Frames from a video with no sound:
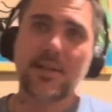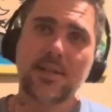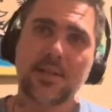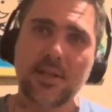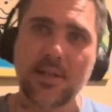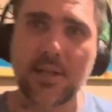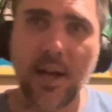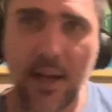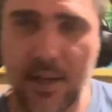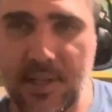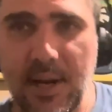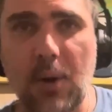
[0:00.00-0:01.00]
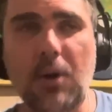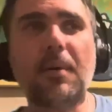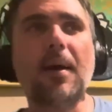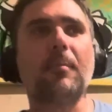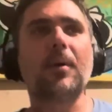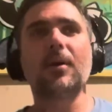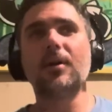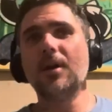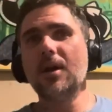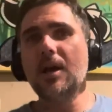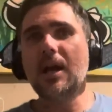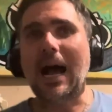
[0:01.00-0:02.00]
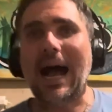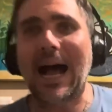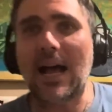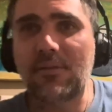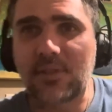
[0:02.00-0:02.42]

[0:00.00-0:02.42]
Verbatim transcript: to detox. Now remember, I've